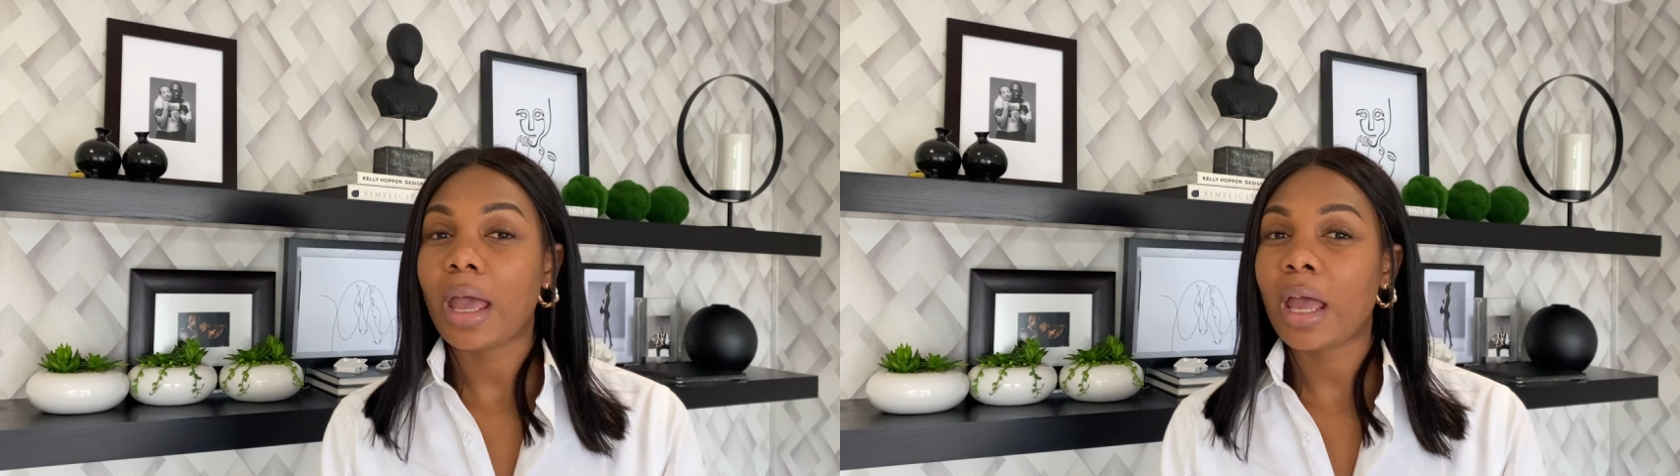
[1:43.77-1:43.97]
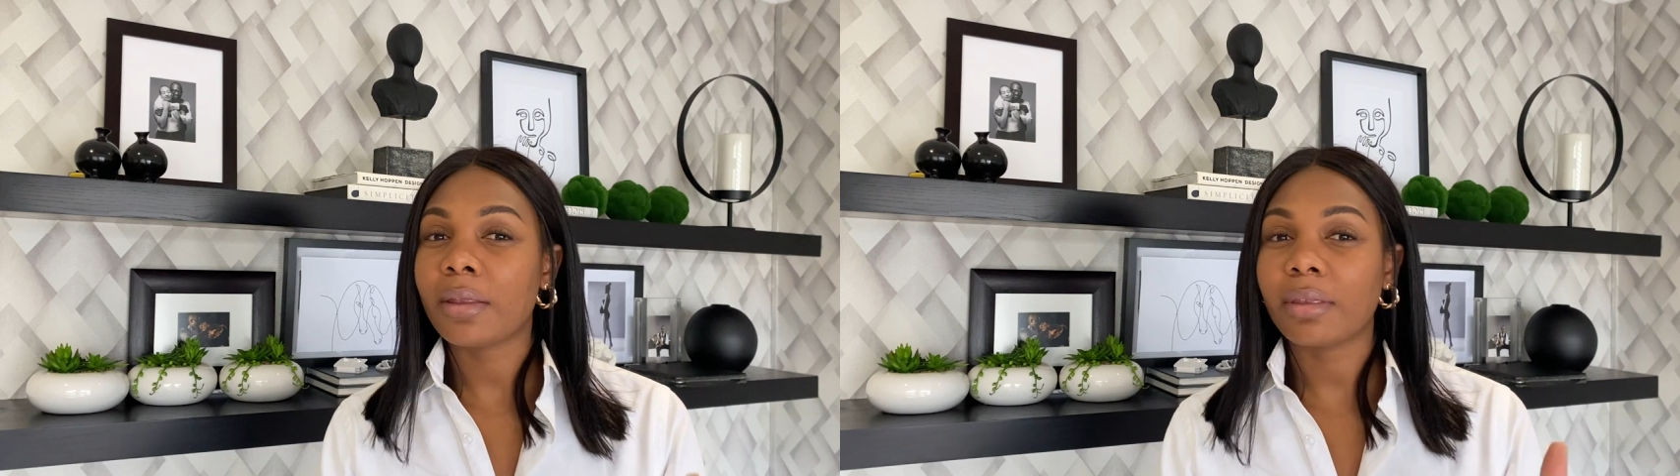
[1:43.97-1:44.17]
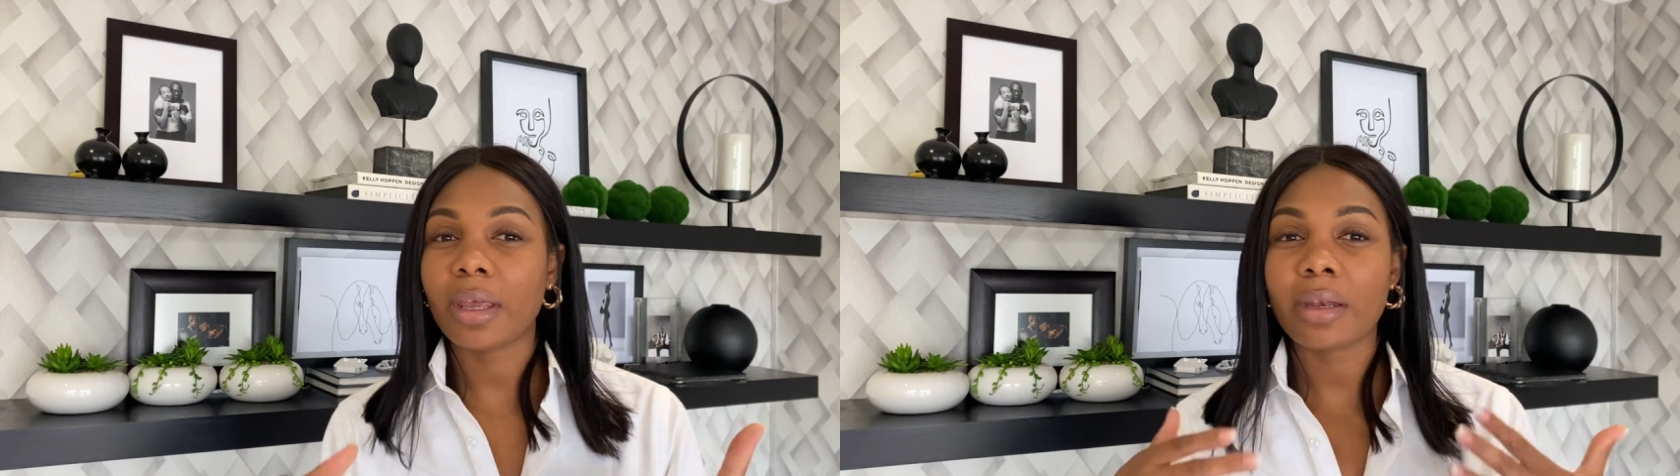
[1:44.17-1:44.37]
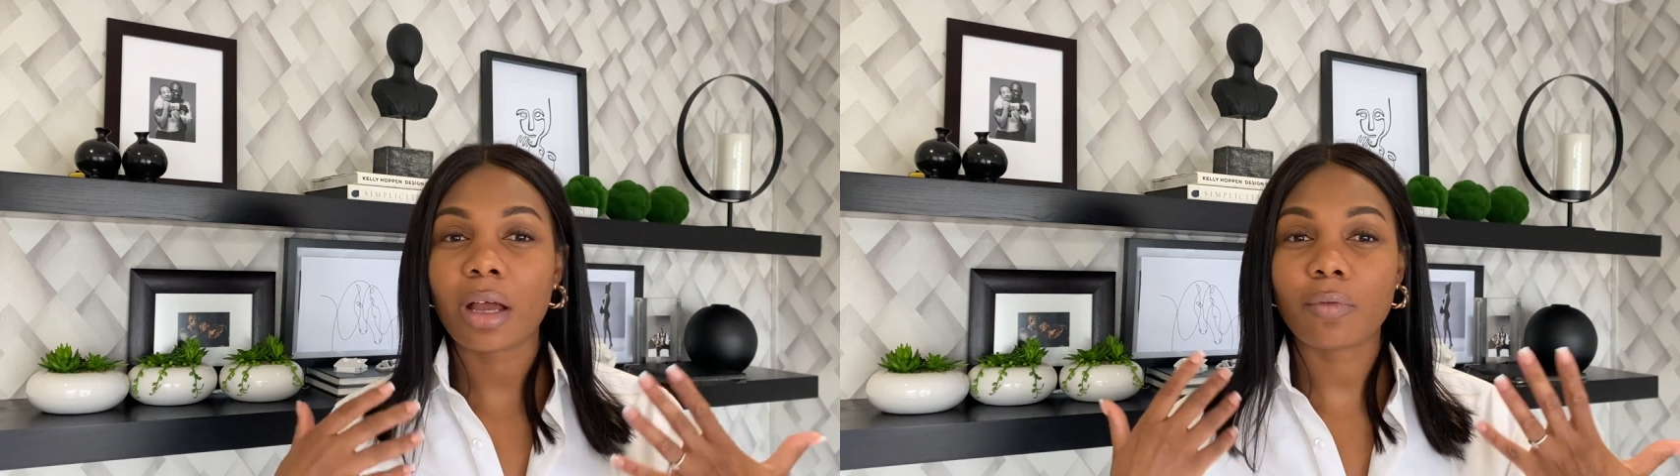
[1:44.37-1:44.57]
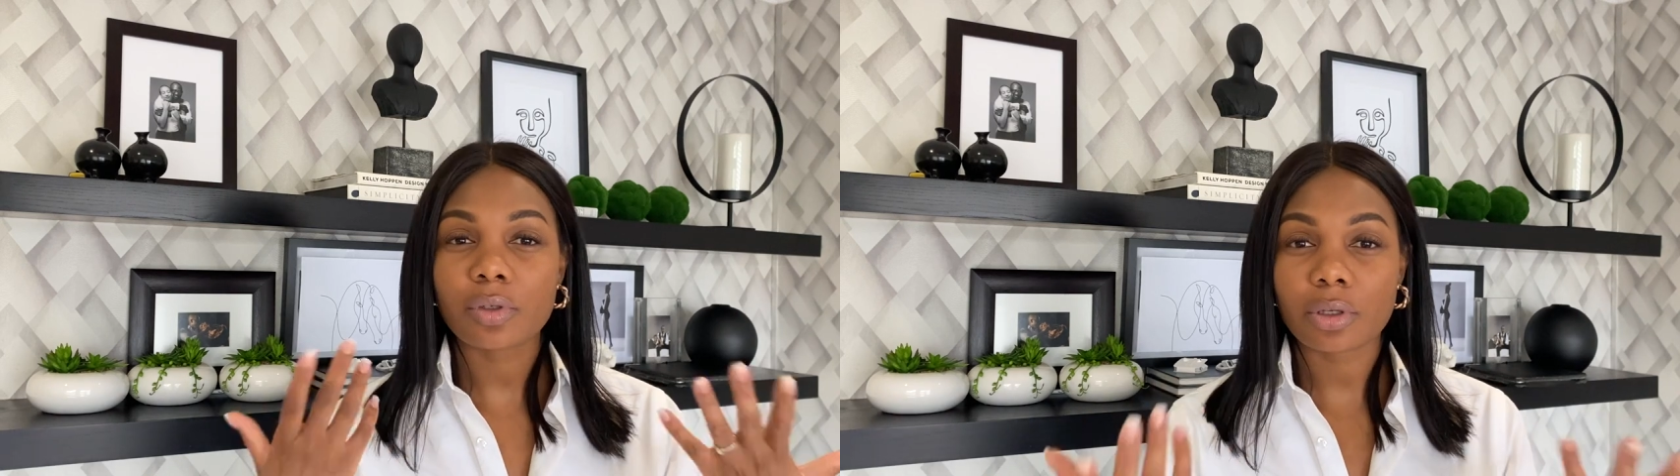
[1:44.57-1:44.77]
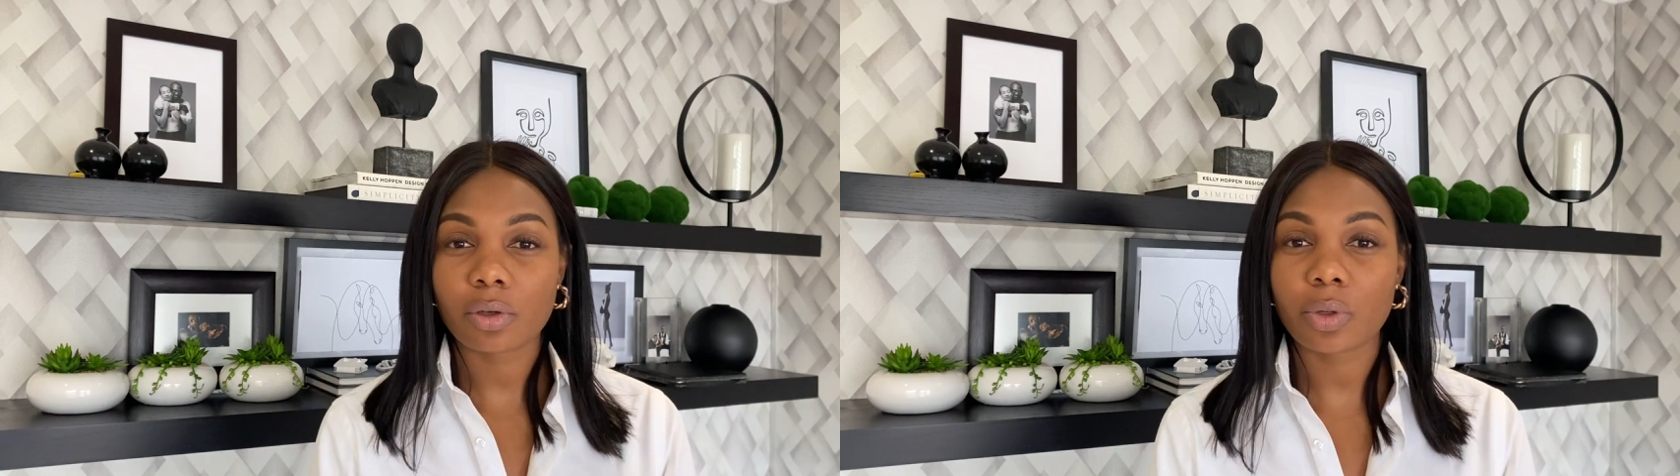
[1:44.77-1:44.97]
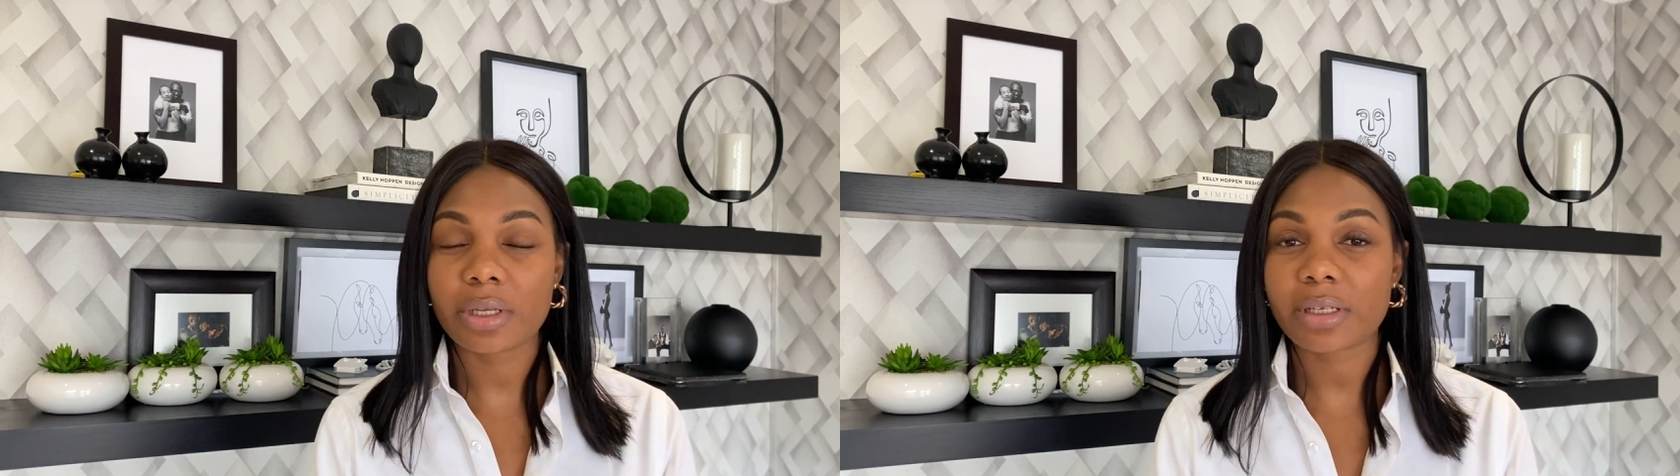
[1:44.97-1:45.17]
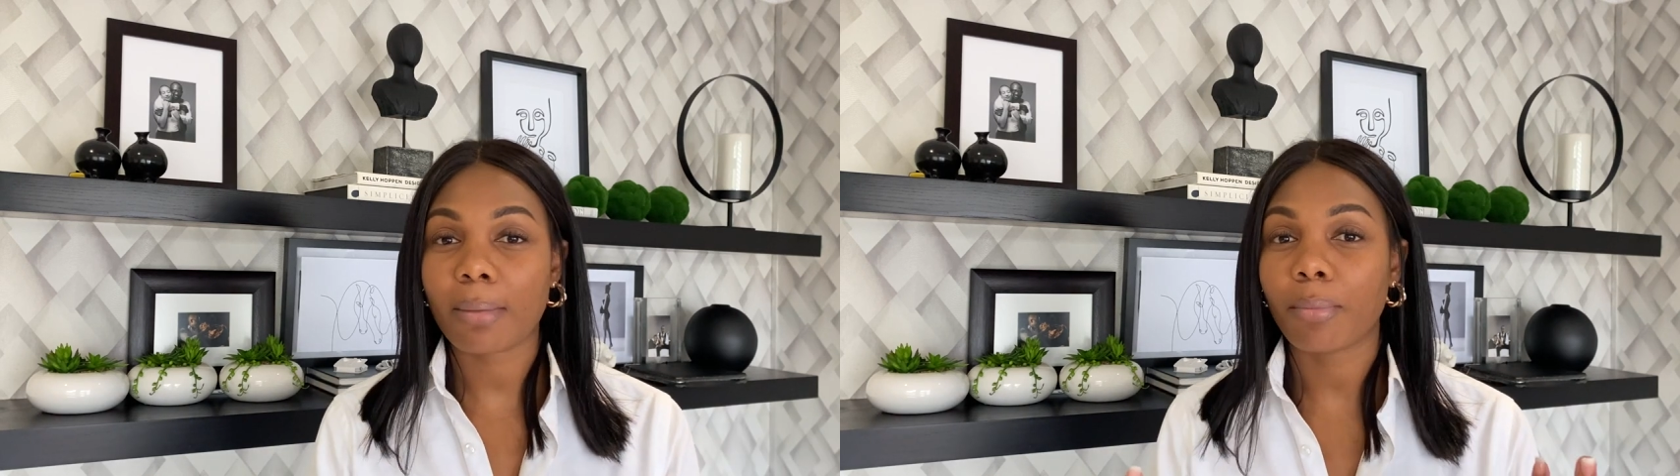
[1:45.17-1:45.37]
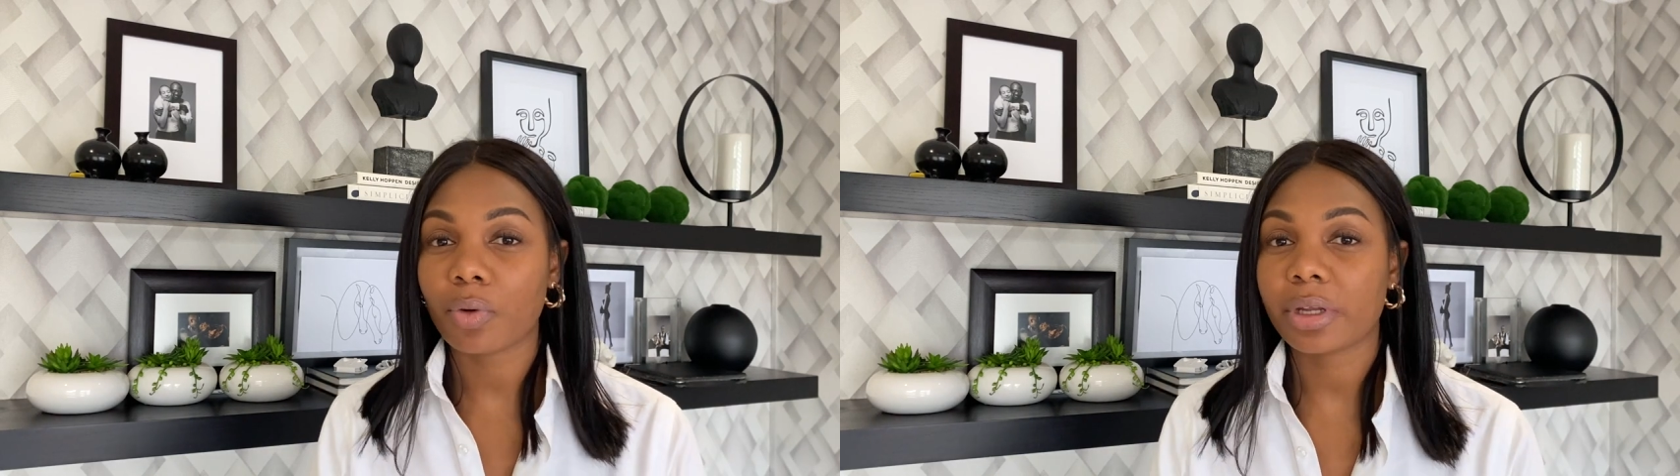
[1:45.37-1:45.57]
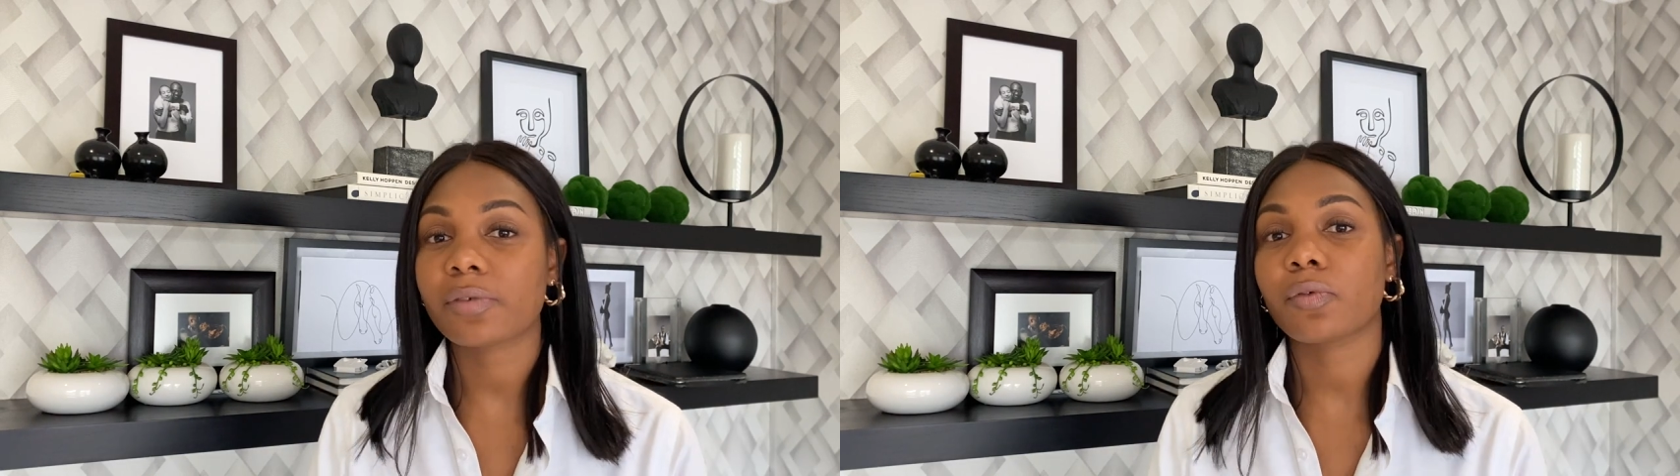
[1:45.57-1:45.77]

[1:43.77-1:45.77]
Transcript: and then I've also included some bonus